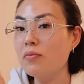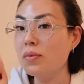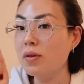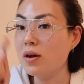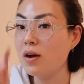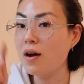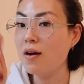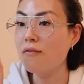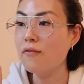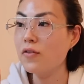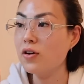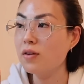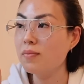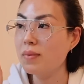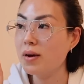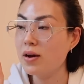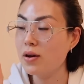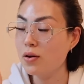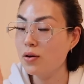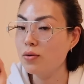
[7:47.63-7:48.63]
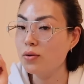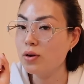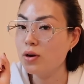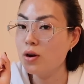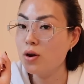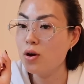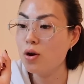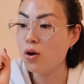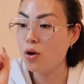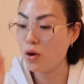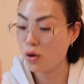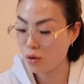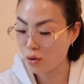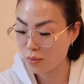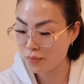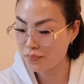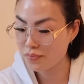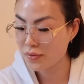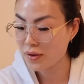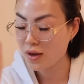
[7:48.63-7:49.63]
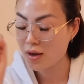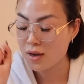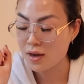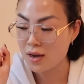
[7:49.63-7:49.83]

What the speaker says: from the comfort of my own home